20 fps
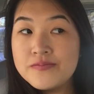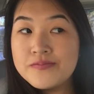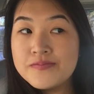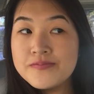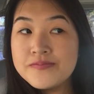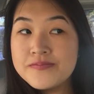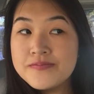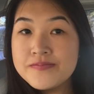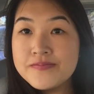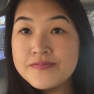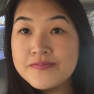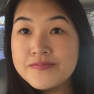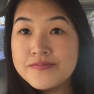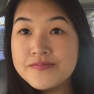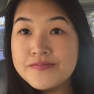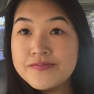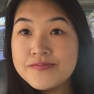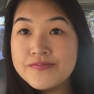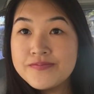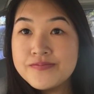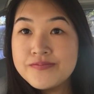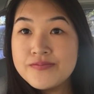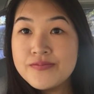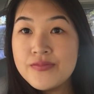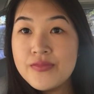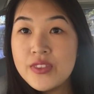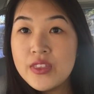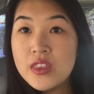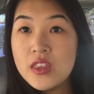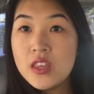Oh my god,
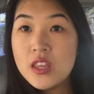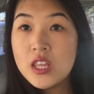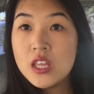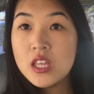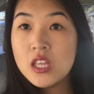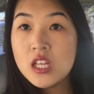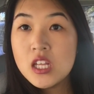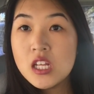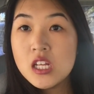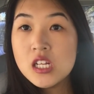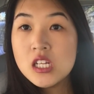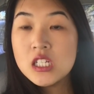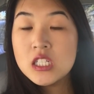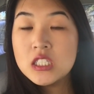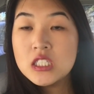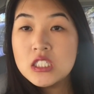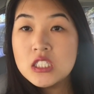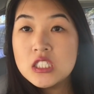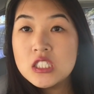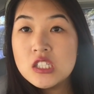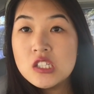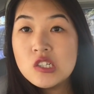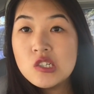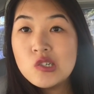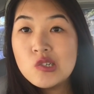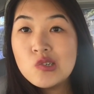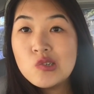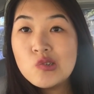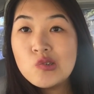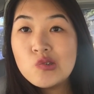I did. But can you please pick
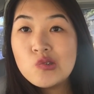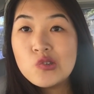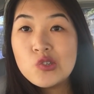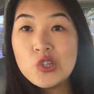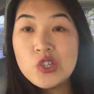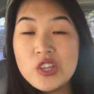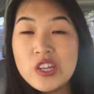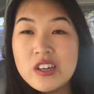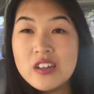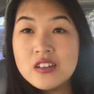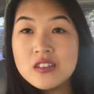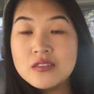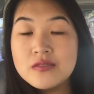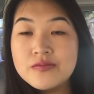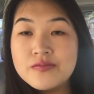it up for me? Sure thing.